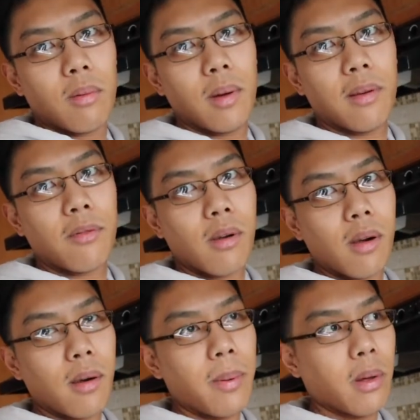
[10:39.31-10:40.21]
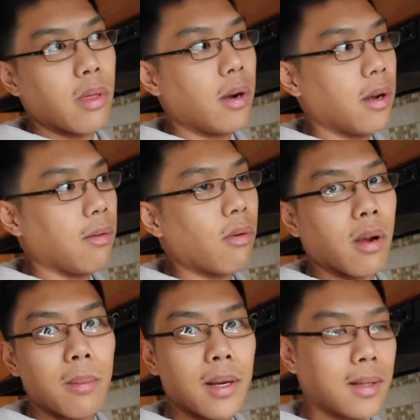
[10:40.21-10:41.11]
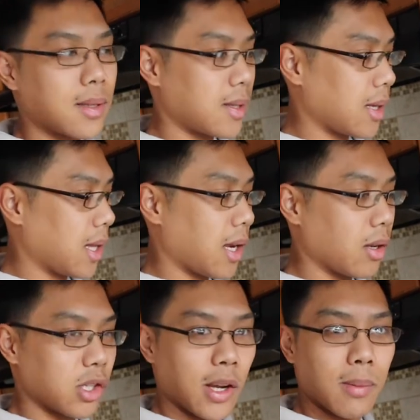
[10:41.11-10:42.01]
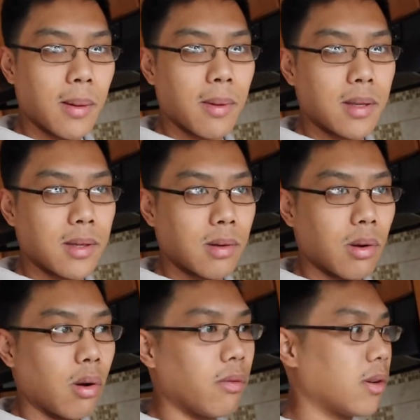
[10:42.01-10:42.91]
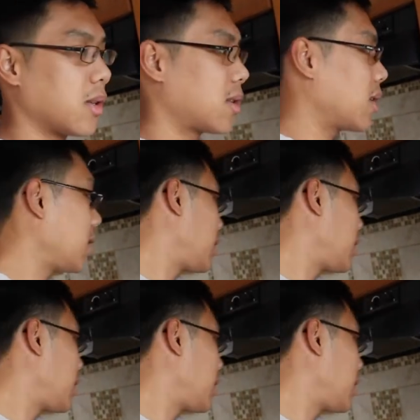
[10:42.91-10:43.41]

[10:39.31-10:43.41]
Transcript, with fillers: wait for about 30-40 minutes, and then I'll shape them into ovals